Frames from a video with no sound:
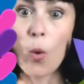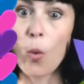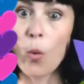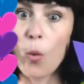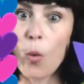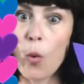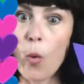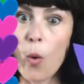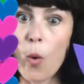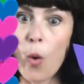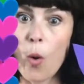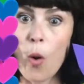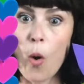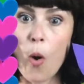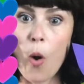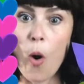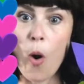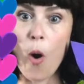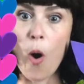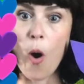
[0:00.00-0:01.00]

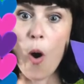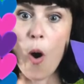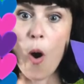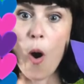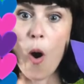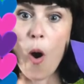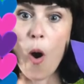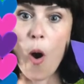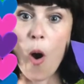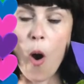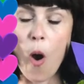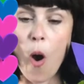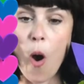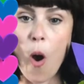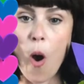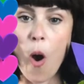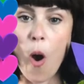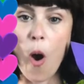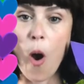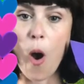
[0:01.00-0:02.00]

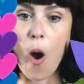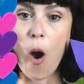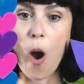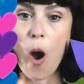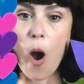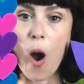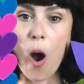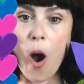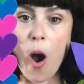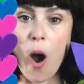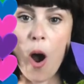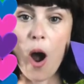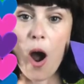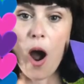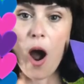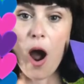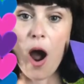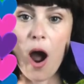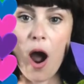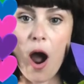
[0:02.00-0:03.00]

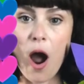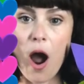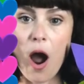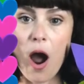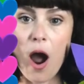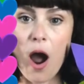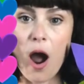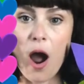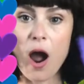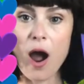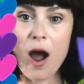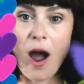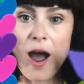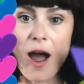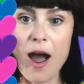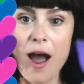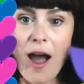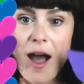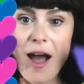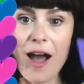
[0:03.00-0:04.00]

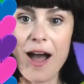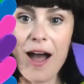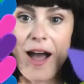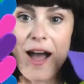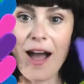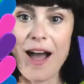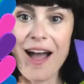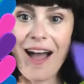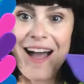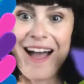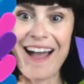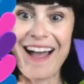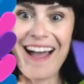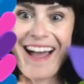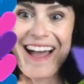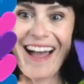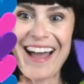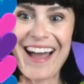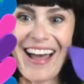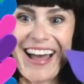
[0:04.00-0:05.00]

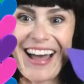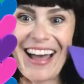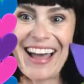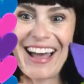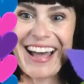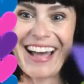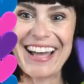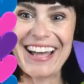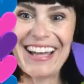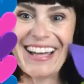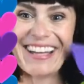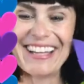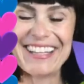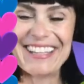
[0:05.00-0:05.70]
The person shown says nothing.